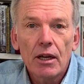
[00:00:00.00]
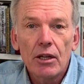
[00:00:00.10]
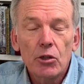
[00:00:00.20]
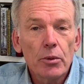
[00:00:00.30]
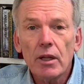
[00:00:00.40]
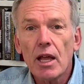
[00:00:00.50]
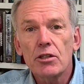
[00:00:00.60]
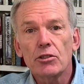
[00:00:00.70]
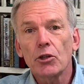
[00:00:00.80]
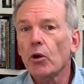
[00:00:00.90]
And you
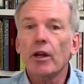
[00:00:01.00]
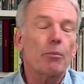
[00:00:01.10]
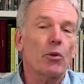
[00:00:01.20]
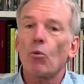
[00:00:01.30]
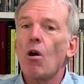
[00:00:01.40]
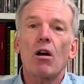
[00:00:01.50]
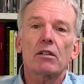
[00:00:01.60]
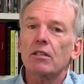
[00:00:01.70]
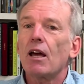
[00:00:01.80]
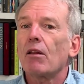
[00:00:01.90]
realize you're going up the wrong
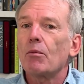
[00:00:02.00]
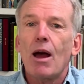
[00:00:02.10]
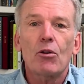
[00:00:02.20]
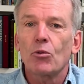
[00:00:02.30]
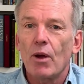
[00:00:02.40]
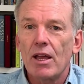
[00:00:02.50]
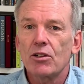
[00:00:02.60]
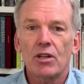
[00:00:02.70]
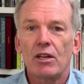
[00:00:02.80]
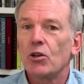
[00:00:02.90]
side of the mountain
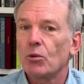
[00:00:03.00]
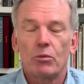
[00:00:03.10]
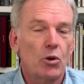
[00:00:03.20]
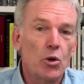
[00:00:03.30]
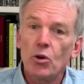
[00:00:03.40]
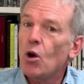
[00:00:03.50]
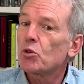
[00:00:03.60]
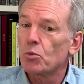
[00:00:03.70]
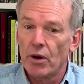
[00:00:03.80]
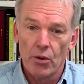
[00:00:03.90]
range and you're who
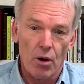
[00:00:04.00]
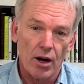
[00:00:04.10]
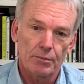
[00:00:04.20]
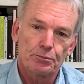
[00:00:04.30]
knows where you are.